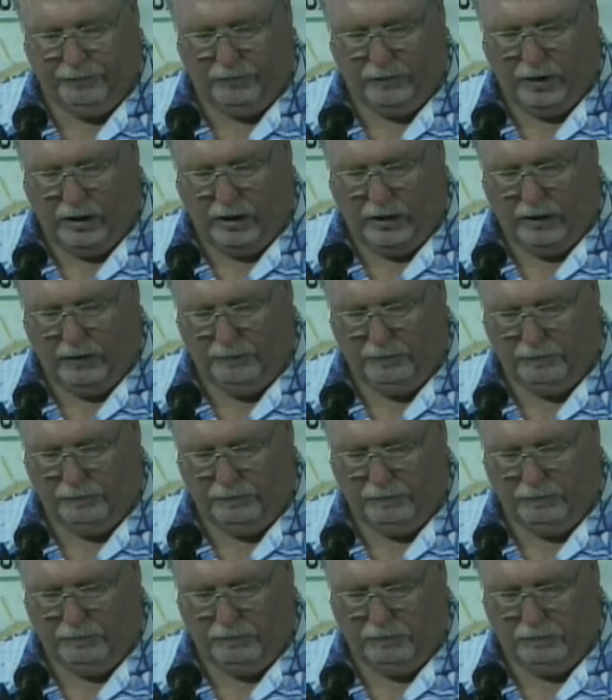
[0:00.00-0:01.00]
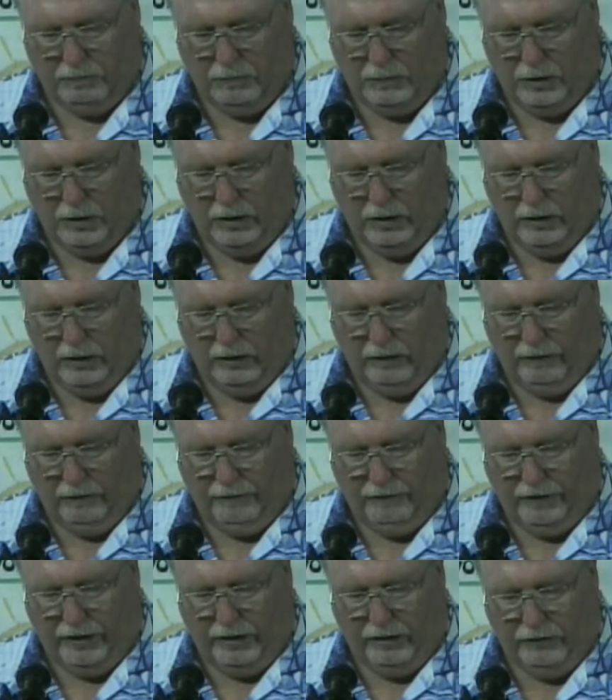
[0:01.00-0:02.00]
The
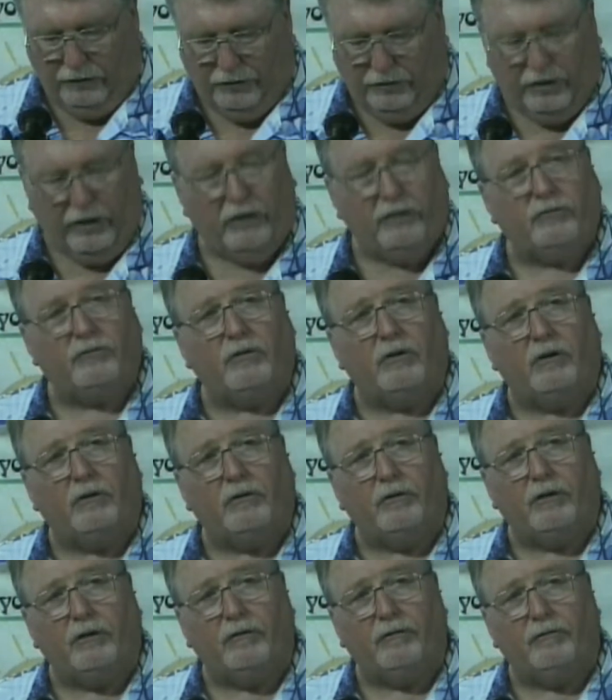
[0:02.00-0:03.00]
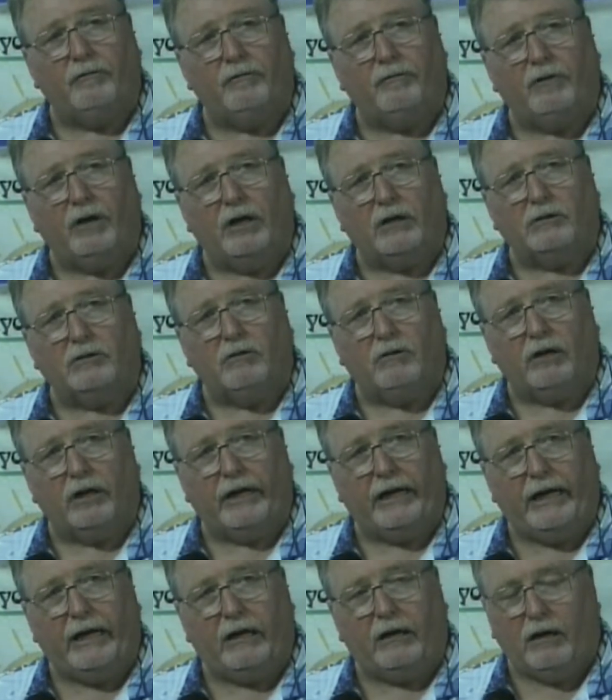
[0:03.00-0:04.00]
VOCs, the volatile
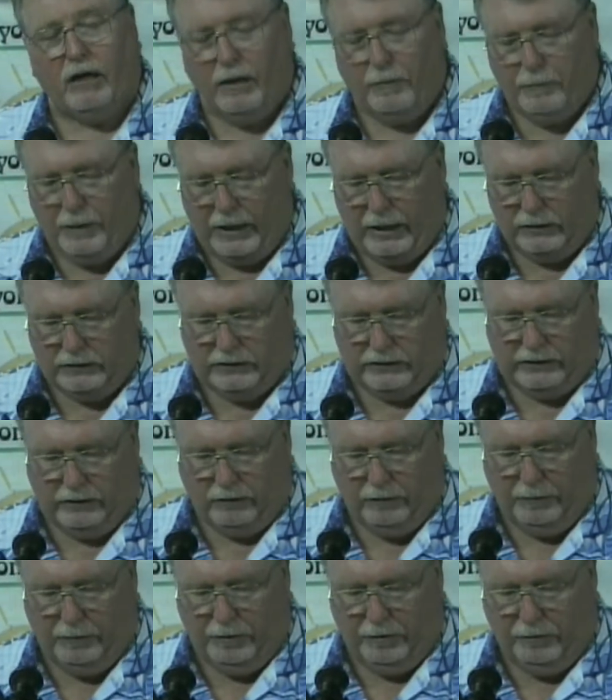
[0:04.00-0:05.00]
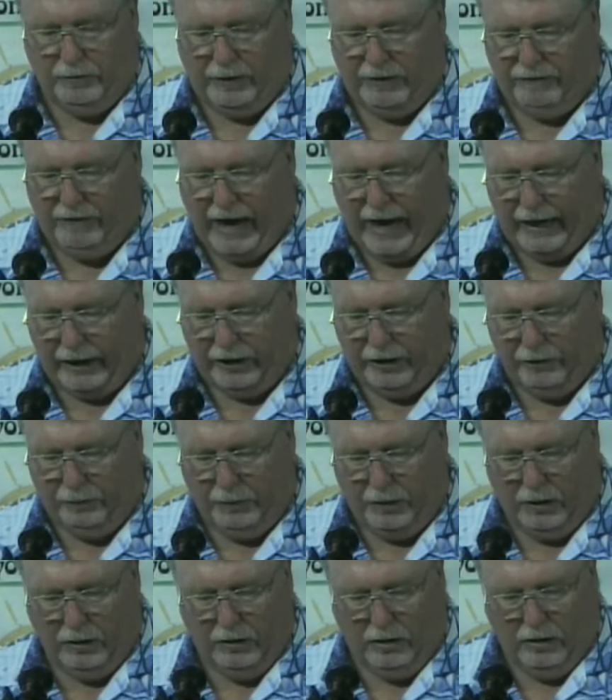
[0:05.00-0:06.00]
organic compounds that they remove by
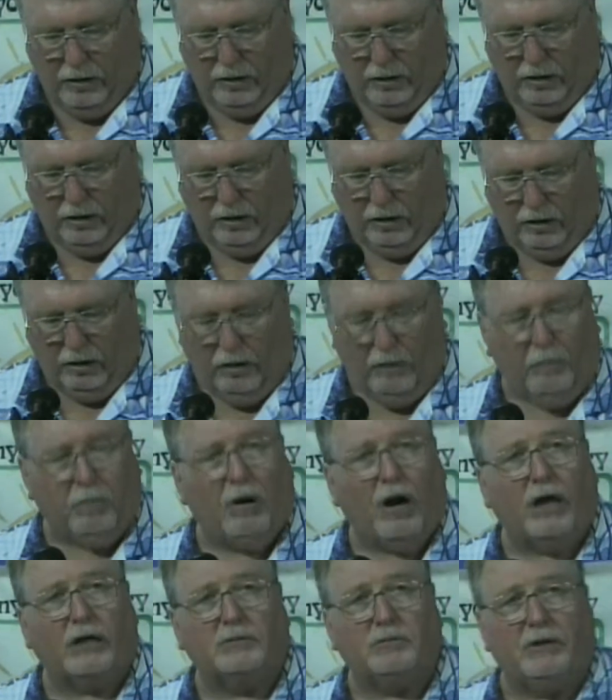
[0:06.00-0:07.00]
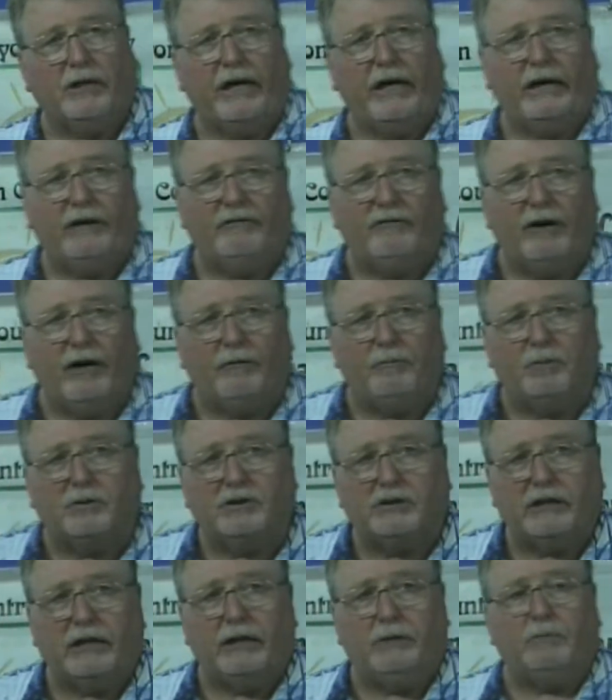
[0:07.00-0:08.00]
vacuum, are approximately
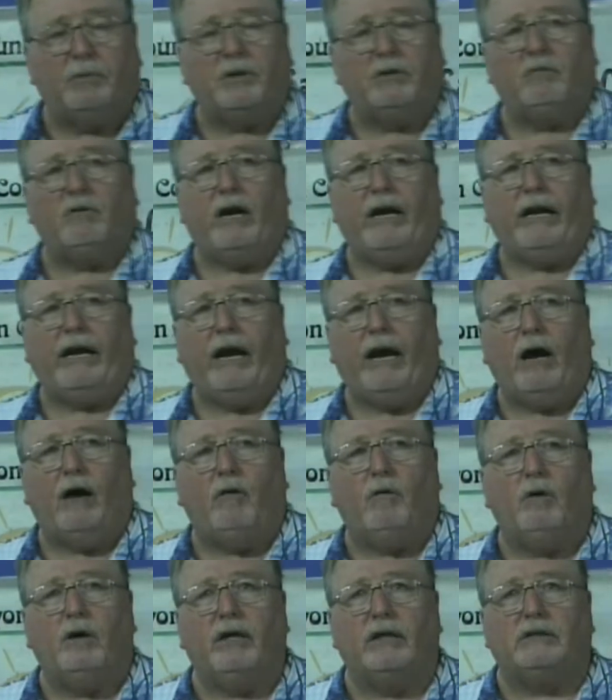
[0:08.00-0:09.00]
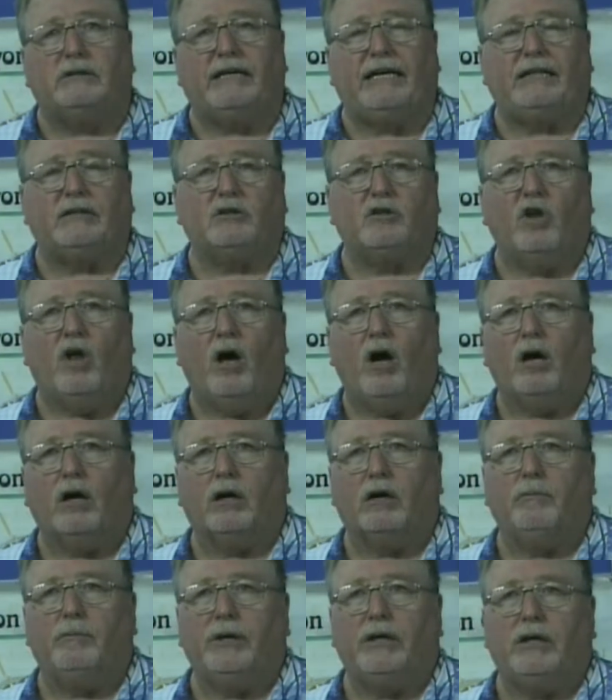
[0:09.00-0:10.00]
85%, but right now it takes
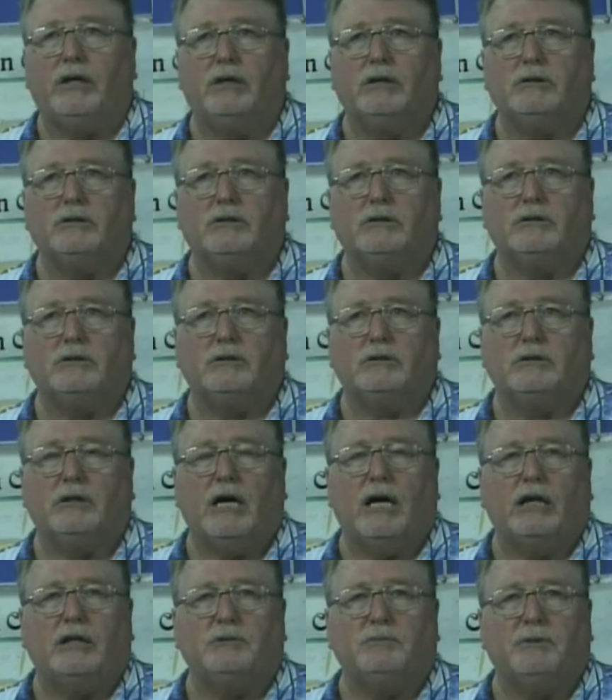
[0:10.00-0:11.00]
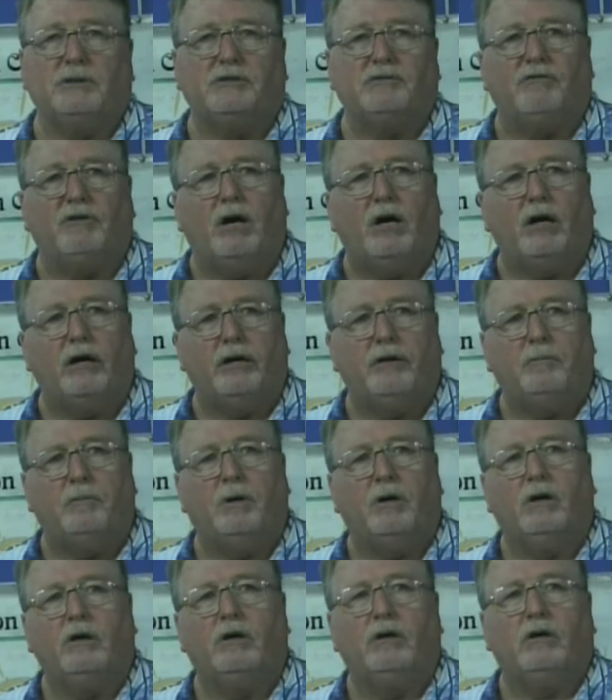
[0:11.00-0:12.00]
longer because there's not as much
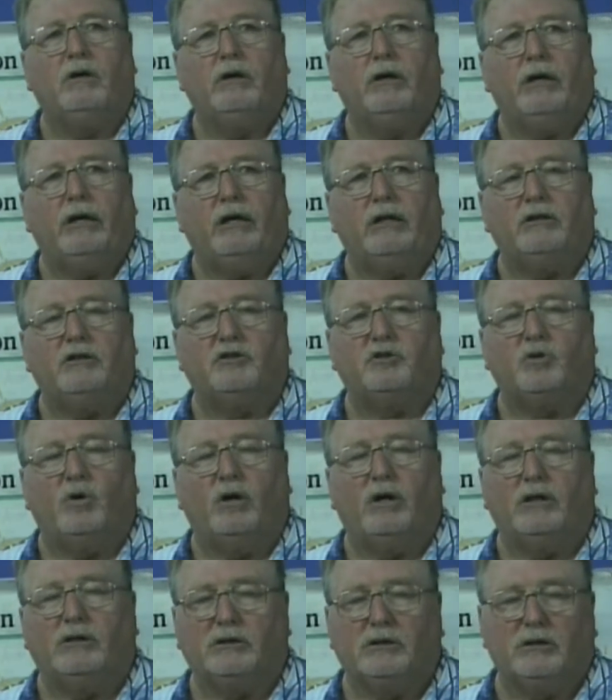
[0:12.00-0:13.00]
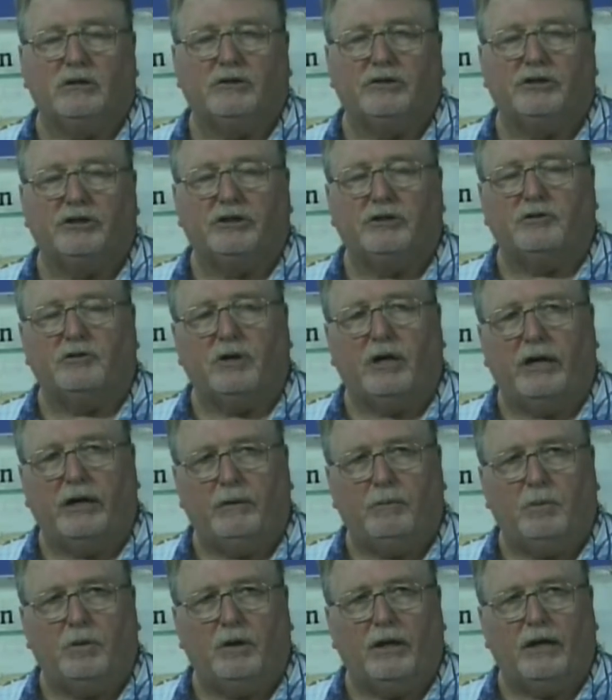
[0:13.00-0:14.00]
volume in the soils, and they're still trying
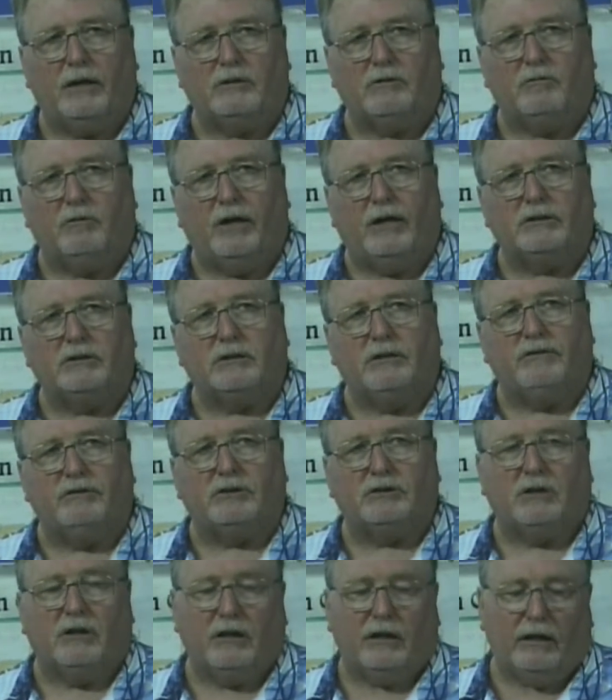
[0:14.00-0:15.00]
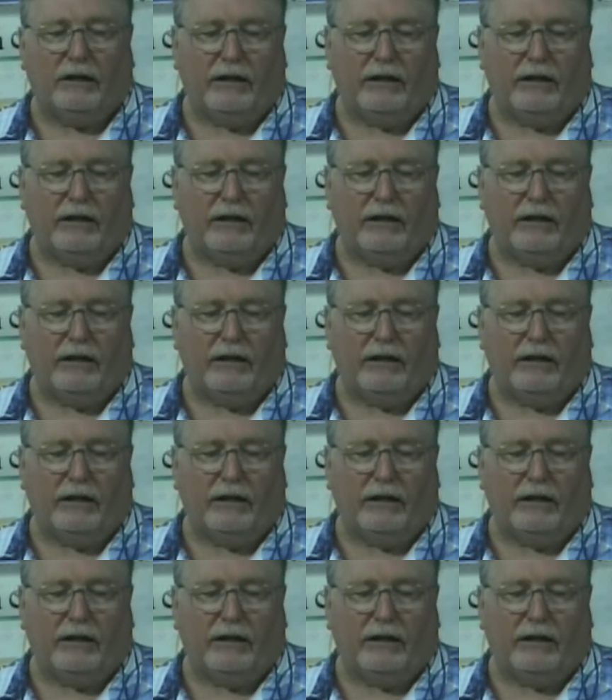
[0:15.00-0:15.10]
to pull out the rest of it, so